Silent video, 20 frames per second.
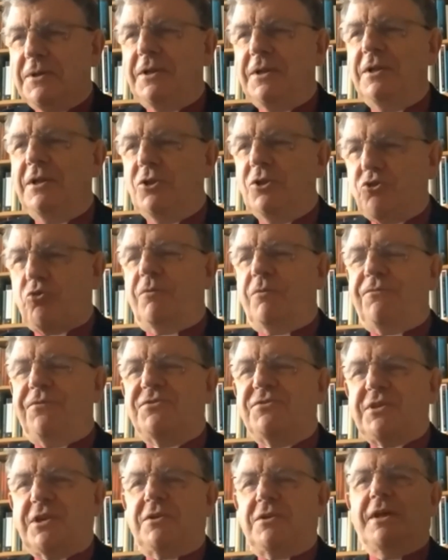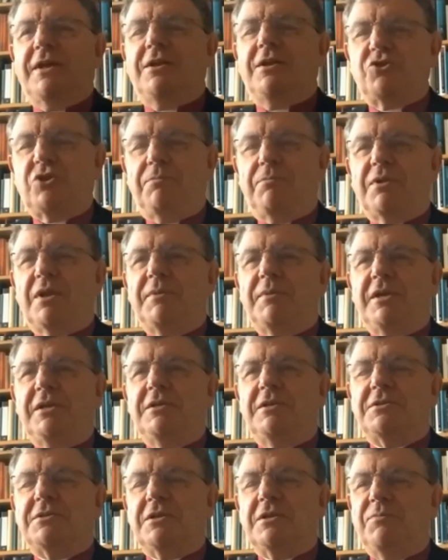literal physical energy, but I mean in
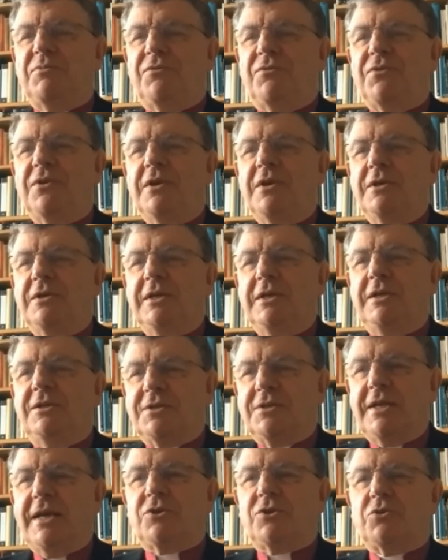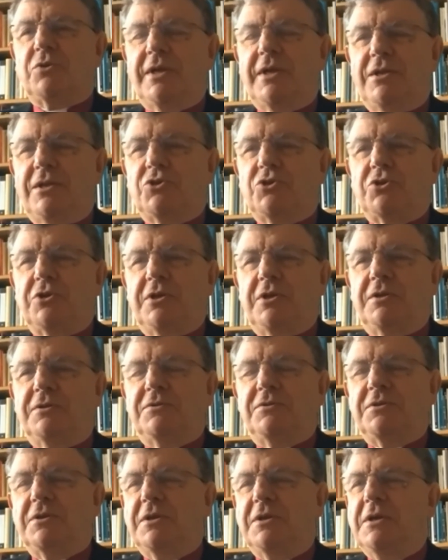terms of intellectual energy
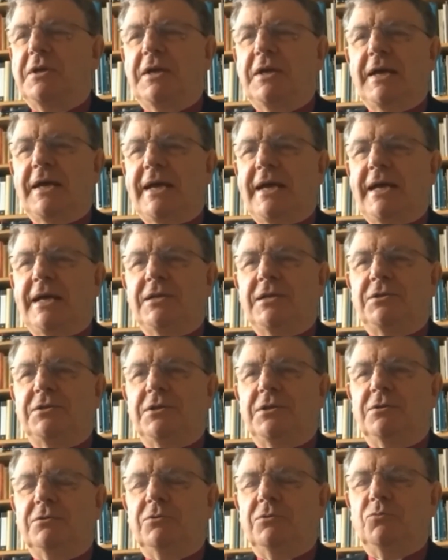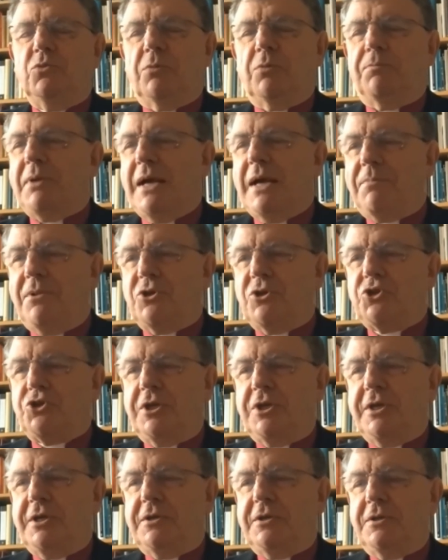and
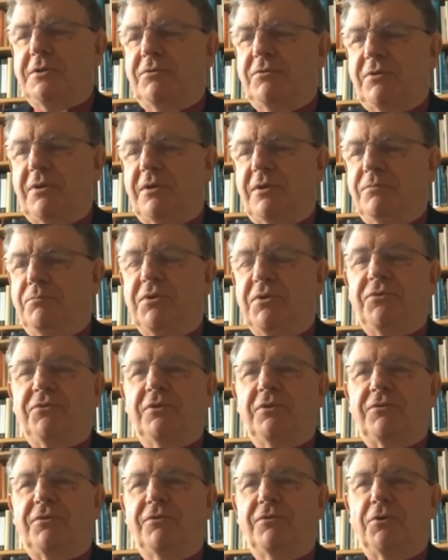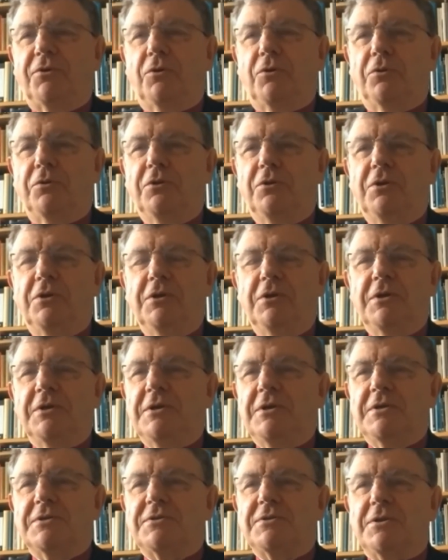publishing and business and so on.
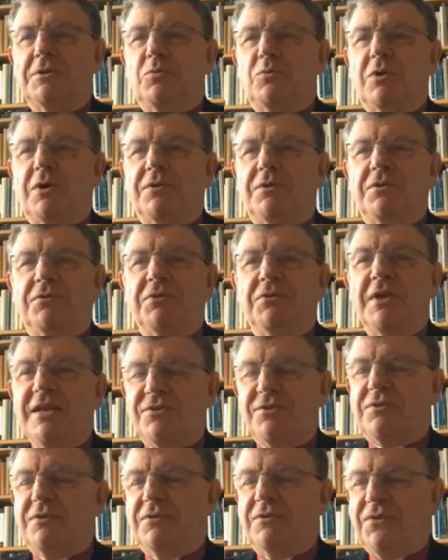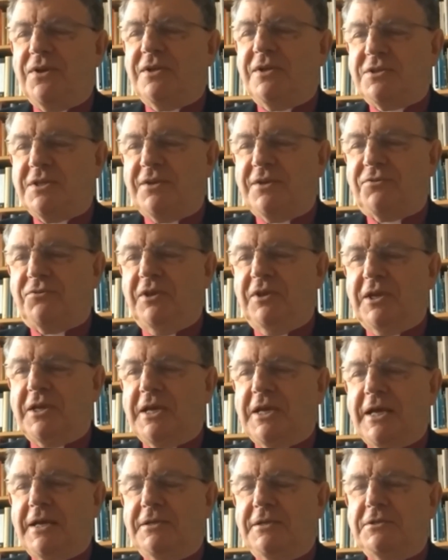So that's fantastic,
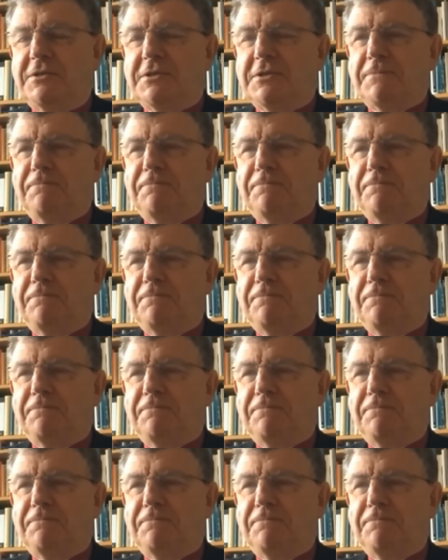and